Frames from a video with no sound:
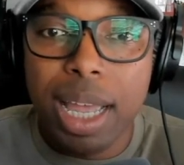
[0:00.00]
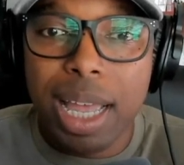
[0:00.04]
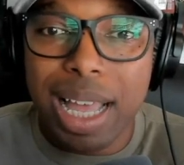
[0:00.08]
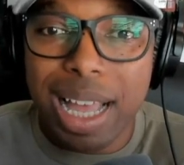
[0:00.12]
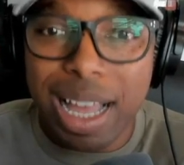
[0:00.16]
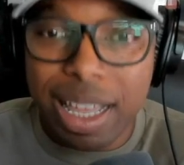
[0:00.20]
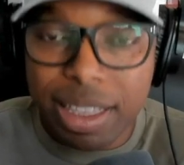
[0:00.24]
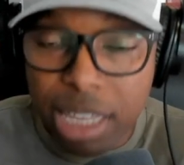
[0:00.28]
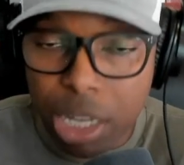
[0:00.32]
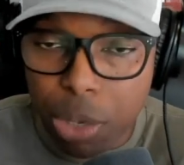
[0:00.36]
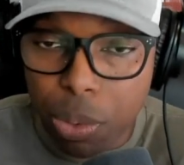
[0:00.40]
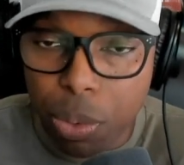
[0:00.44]

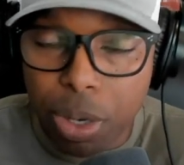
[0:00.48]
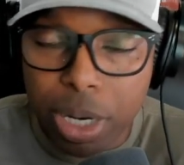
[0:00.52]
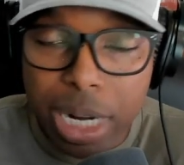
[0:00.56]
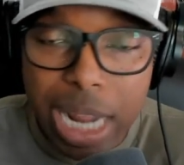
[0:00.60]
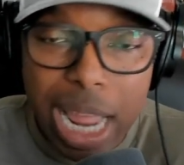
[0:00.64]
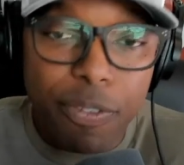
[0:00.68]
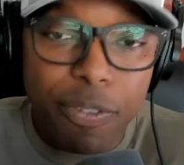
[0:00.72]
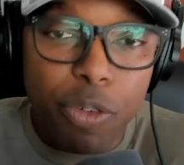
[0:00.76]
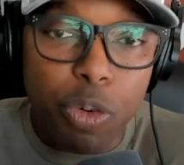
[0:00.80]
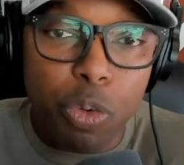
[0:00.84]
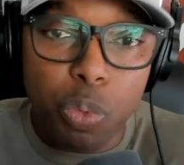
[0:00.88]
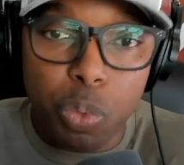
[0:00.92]
I think we're going
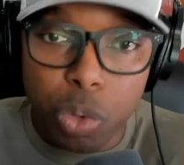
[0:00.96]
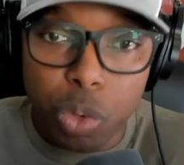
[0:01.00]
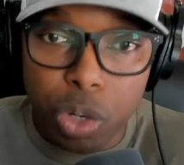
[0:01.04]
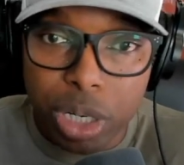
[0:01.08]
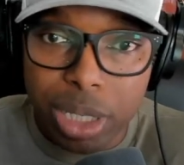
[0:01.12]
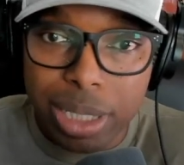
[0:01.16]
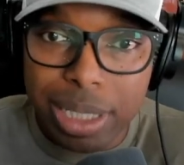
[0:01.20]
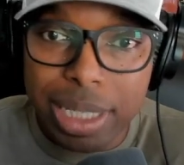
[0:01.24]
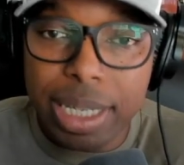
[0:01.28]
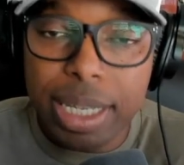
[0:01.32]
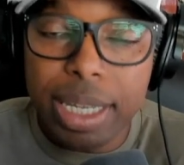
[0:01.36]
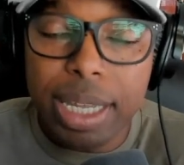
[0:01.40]
to have a
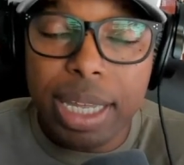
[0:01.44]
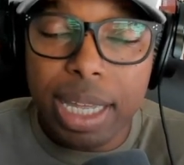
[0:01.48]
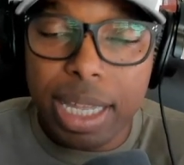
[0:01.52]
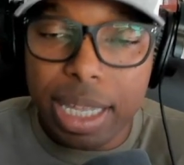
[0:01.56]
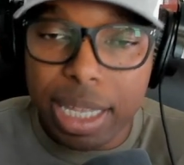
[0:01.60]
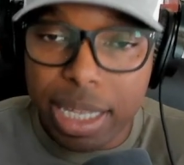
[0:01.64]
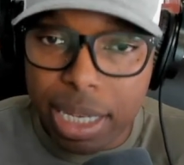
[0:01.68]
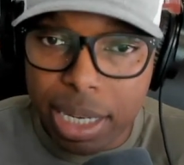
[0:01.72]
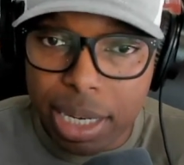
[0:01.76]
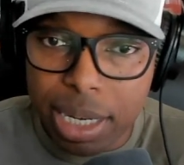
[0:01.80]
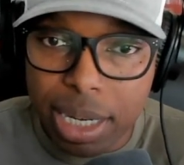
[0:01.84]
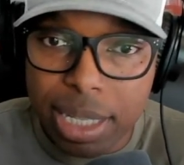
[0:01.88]
really
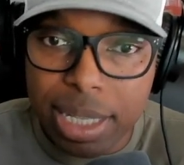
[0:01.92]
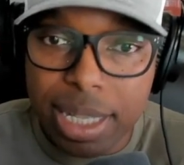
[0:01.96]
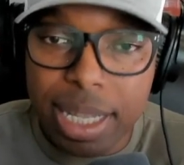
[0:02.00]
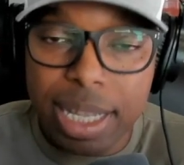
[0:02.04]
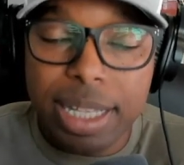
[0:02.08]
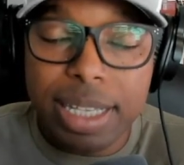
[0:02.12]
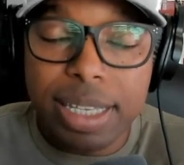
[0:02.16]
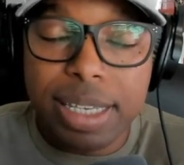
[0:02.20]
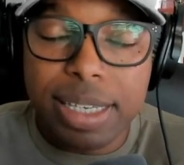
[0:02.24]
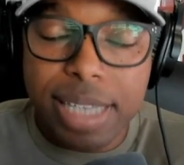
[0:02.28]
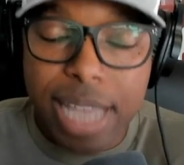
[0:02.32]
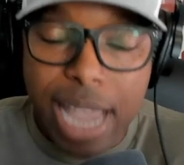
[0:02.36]
good
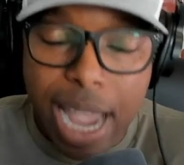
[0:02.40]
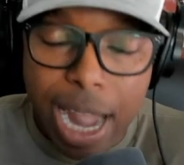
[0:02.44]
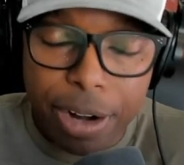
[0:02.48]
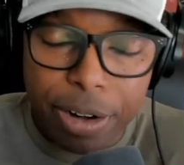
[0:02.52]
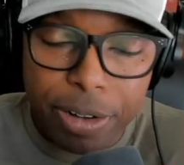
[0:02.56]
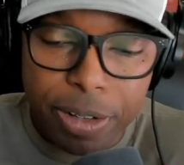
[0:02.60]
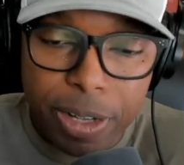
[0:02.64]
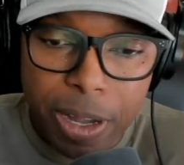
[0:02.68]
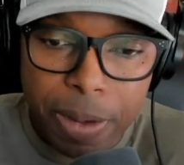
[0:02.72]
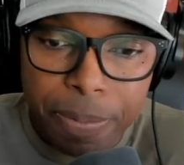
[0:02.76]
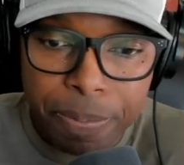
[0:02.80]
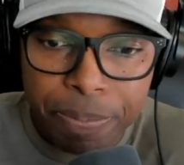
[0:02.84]

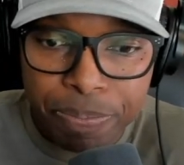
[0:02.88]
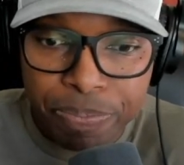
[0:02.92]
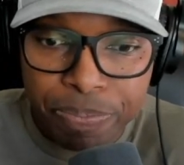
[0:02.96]
Saturday.